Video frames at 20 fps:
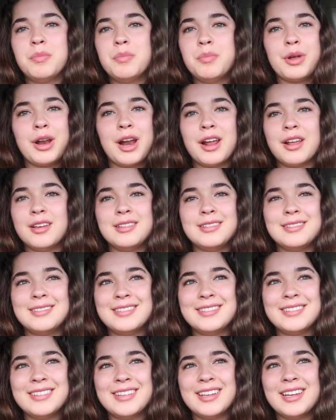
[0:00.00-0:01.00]
But I
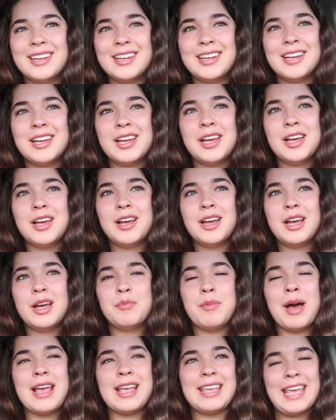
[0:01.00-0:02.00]

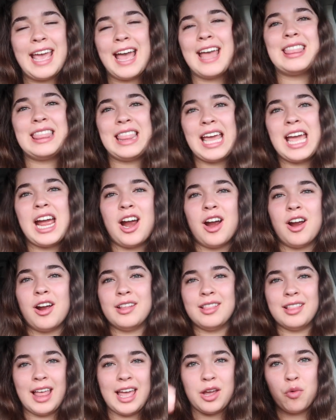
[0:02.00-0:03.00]
might get there
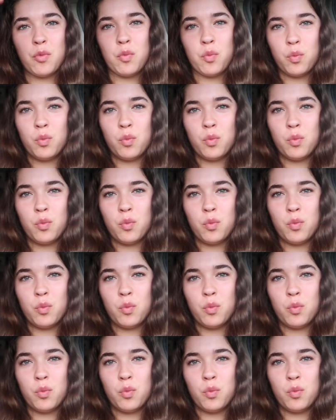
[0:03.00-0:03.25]
and, like,